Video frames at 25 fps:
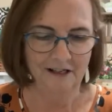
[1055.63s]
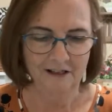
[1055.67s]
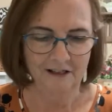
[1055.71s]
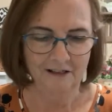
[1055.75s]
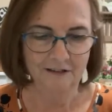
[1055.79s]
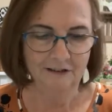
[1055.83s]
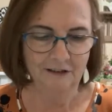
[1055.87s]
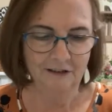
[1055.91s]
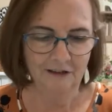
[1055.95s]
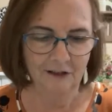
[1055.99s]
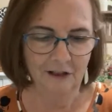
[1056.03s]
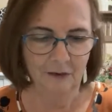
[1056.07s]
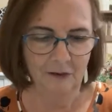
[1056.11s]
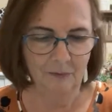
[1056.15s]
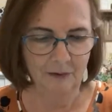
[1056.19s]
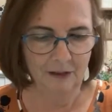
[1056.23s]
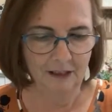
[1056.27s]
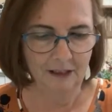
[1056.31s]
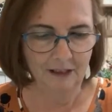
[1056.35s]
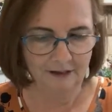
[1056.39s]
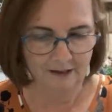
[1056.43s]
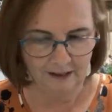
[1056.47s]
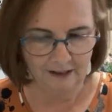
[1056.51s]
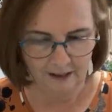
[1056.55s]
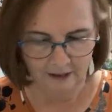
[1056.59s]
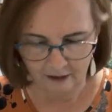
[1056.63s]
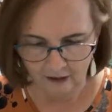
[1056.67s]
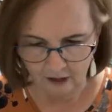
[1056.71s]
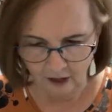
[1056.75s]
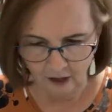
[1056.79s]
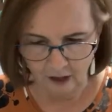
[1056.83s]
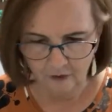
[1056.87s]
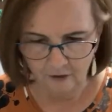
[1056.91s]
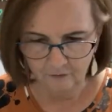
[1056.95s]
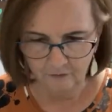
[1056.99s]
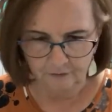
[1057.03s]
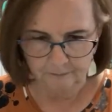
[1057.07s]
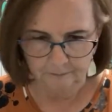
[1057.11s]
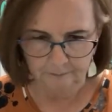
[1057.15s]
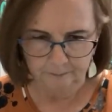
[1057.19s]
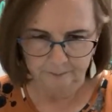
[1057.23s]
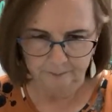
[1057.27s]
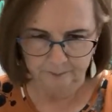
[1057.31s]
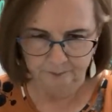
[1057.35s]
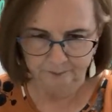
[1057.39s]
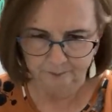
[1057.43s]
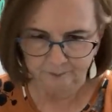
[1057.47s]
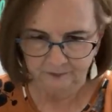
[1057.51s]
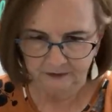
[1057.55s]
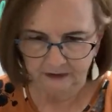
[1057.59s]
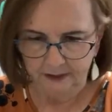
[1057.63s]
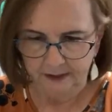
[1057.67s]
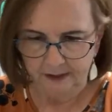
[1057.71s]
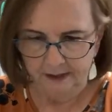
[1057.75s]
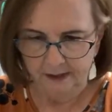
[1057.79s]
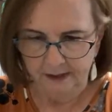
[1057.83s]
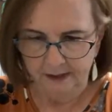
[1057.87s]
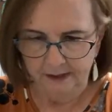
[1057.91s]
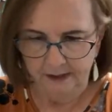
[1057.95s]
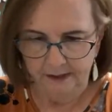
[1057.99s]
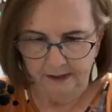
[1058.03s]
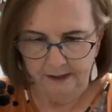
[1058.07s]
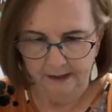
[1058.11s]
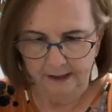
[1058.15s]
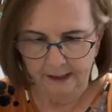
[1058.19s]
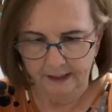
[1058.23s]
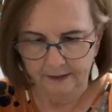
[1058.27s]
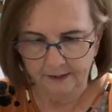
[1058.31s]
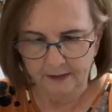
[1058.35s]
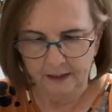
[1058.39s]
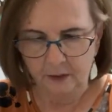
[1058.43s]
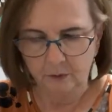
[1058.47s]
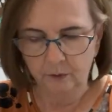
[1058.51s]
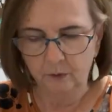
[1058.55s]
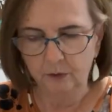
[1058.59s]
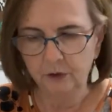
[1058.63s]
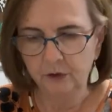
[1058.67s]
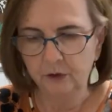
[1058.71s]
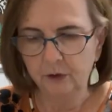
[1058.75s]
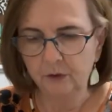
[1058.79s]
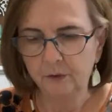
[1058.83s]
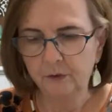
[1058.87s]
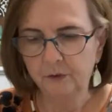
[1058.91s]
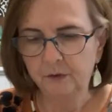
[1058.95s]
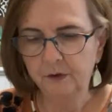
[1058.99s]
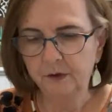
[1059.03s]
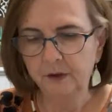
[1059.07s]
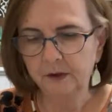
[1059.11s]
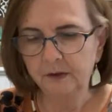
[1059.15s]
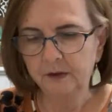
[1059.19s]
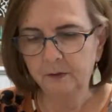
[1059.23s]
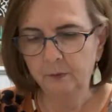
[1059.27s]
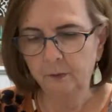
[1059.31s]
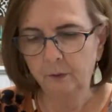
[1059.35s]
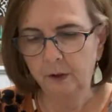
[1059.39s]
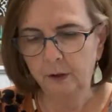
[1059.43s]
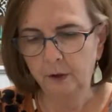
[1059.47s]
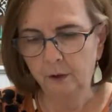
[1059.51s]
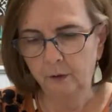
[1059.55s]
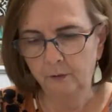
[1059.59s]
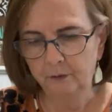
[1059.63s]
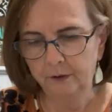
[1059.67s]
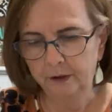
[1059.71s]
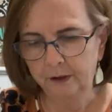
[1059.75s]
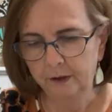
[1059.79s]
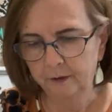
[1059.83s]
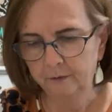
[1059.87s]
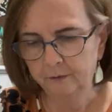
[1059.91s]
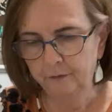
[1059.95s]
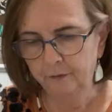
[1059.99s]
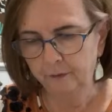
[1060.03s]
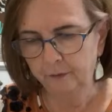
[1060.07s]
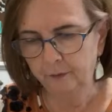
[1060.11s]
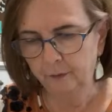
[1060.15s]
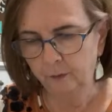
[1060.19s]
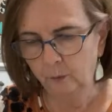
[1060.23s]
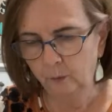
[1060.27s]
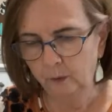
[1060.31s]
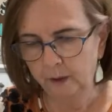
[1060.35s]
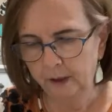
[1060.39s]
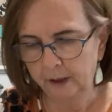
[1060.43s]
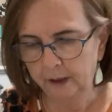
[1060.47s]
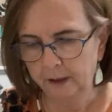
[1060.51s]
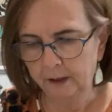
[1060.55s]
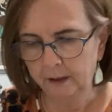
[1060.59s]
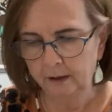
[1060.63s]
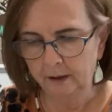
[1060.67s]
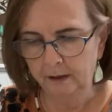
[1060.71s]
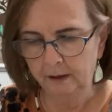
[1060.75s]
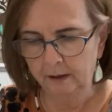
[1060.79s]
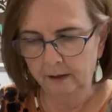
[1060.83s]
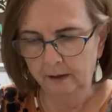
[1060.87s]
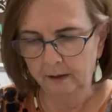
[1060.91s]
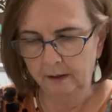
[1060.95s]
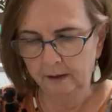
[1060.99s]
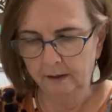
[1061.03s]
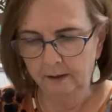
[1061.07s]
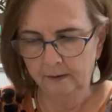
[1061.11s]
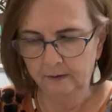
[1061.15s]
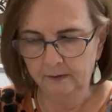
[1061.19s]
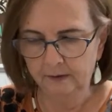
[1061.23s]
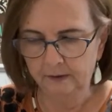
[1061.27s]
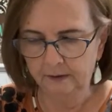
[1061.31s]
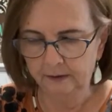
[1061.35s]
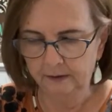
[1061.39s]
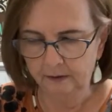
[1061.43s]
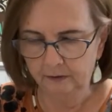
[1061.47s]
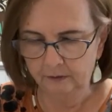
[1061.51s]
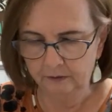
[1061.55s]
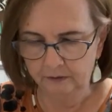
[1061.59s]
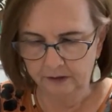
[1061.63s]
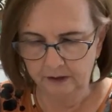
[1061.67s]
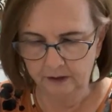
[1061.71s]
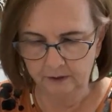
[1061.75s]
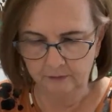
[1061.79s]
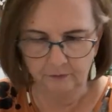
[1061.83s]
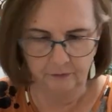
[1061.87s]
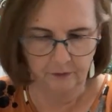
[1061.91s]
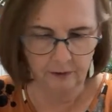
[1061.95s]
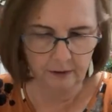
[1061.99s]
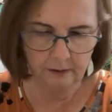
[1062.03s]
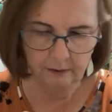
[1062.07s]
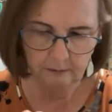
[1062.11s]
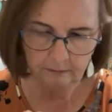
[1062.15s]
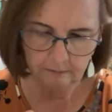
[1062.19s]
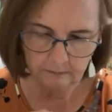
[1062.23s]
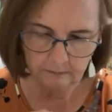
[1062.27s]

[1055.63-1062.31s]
So let me get that off. And I think we'll use this one over here for the wing. It's a little different.